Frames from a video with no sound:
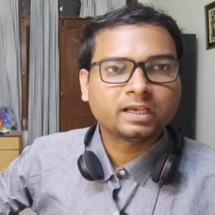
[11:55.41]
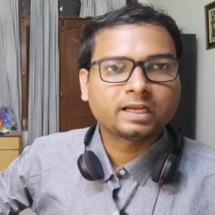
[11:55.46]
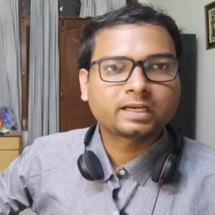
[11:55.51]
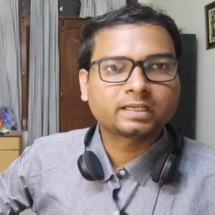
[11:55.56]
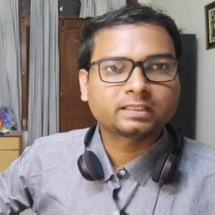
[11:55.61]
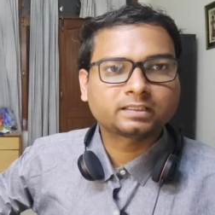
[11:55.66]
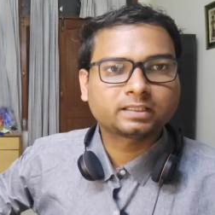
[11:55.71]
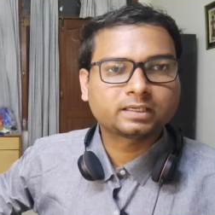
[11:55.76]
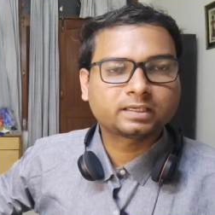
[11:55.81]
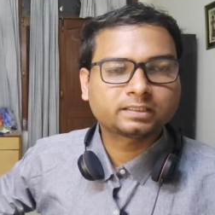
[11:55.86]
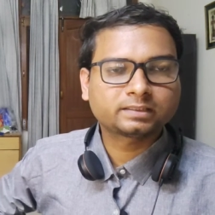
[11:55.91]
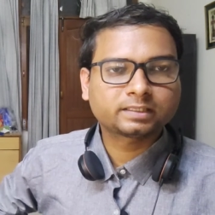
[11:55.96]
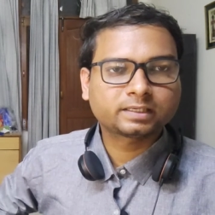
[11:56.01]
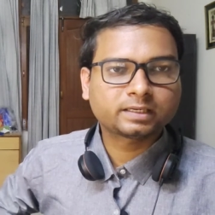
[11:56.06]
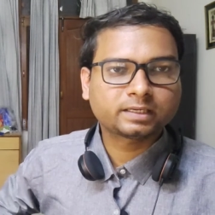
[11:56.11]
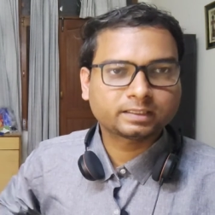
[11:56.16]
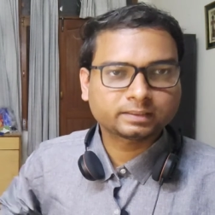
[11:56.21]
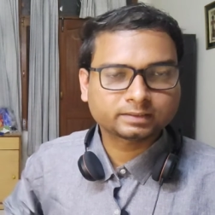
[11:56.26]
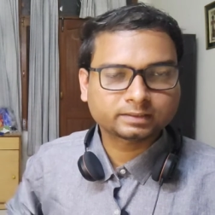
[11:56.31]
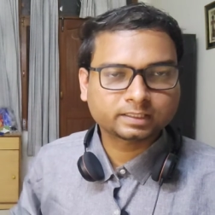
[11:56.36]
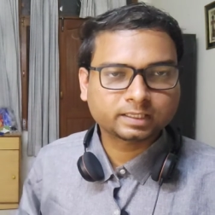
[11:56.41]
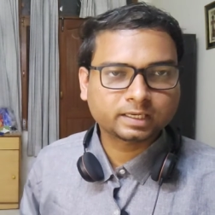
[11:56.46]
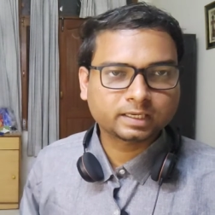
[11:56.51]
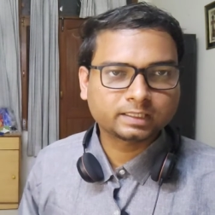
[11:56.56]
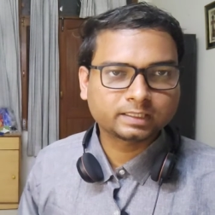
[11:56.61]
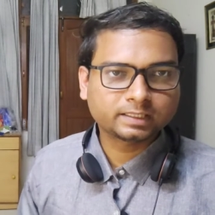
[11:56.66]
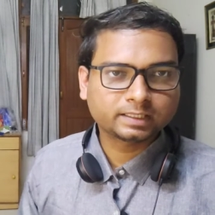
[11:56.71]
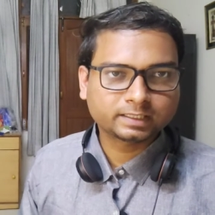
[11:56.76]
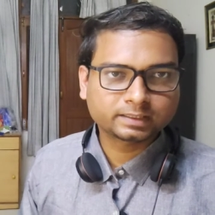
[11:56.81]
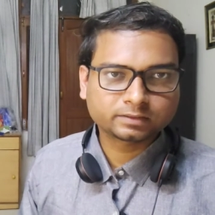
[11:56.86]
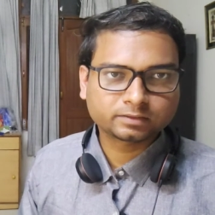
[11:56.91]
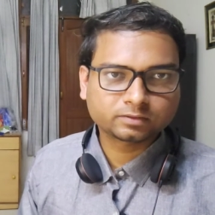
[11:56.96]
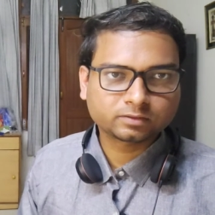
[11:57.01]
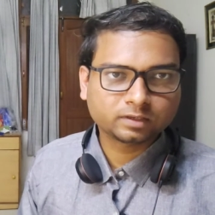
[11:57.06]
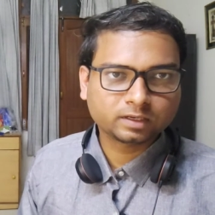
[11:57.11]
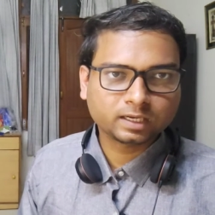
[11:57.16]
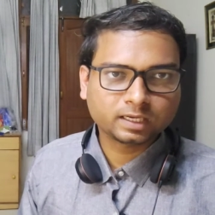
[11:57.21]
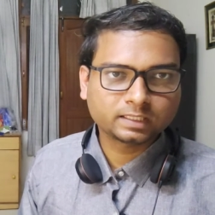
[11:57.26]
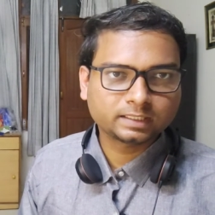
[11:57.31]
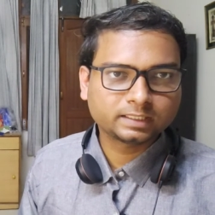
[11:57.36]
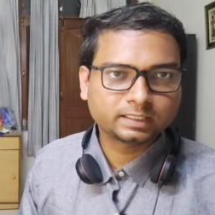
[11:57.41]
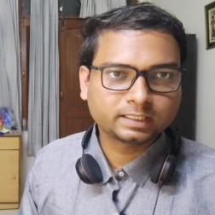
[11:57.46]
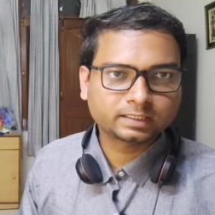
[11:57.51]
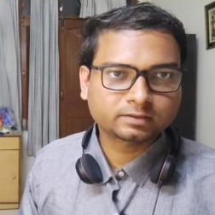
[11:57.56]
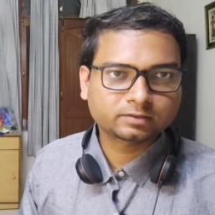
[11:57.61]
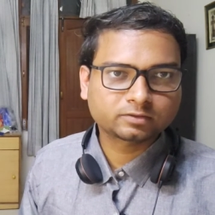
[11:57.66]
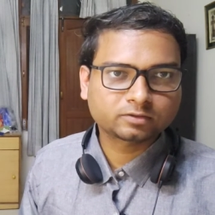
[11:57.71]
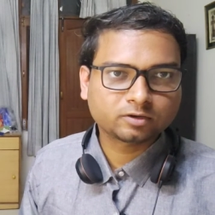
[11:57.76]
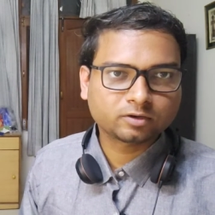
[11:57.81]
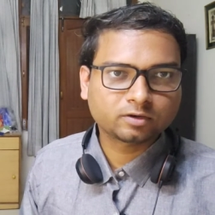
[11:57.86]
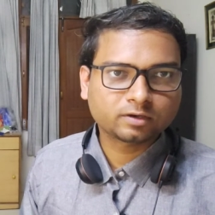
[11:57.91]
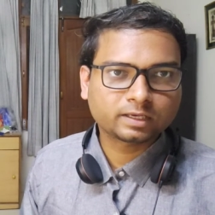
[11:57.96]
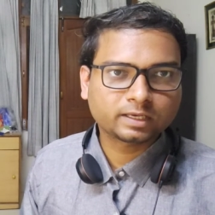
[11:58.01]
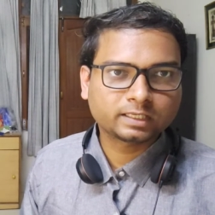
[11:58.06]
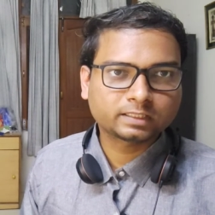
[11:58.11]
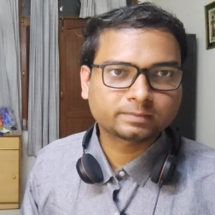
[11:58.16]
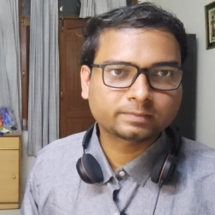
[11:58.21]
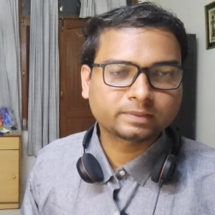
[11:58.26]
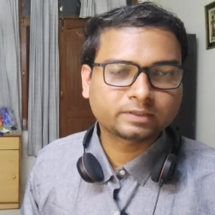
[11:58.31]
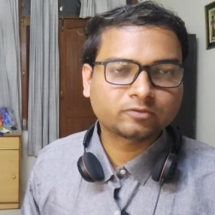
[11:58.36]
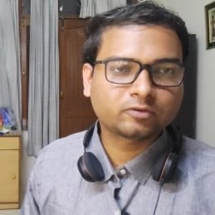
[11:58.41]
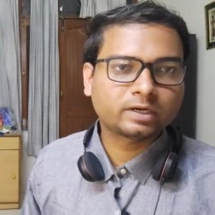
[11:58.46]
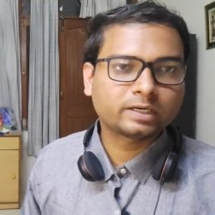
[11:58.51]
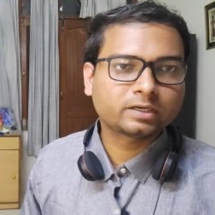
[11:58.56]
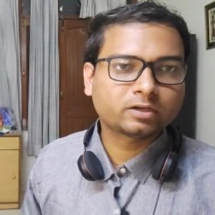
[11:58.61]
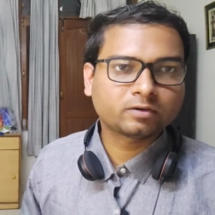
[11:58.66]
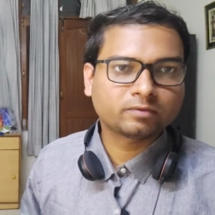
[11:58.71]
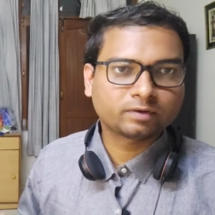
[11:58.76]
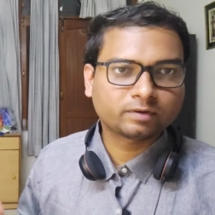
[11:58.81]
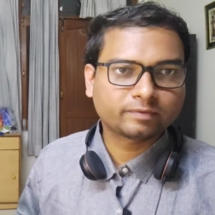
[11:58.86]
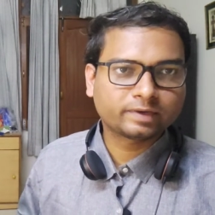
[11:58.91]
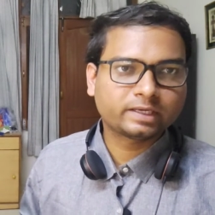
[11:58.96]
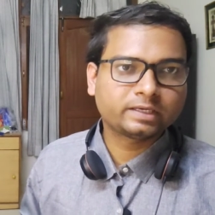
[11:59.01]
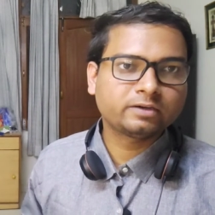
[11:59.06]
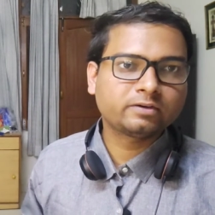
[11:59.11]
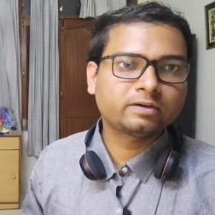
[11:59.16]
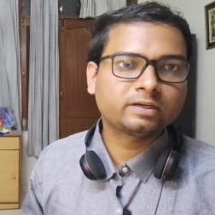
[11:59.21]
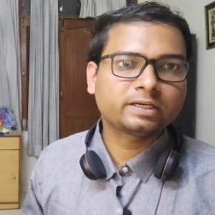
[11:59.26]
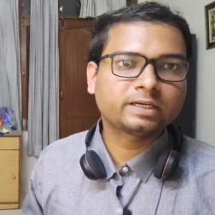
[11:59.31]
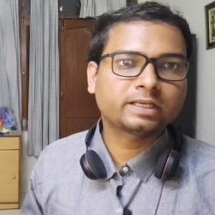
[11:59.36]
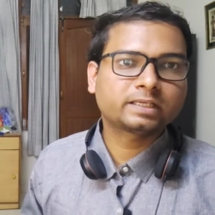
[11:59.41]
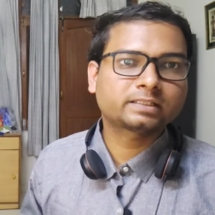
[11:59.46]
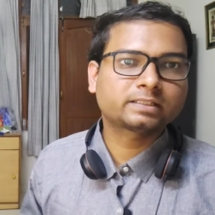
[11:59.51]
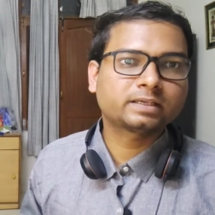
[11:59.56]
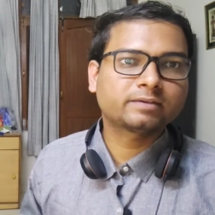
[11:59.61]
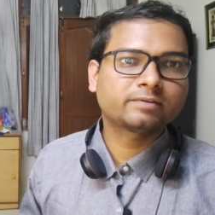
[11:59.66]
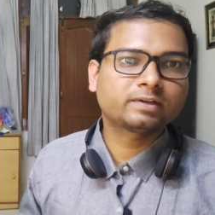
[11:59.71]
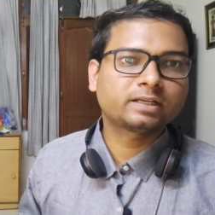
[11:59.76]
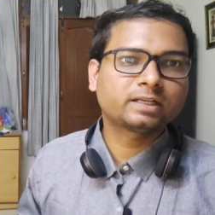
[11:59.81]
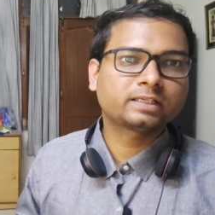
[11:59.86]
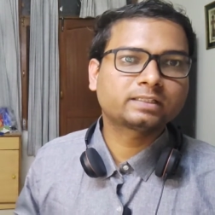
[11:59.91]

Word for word: another reason is the iex iex stock has been quite overvalued it has given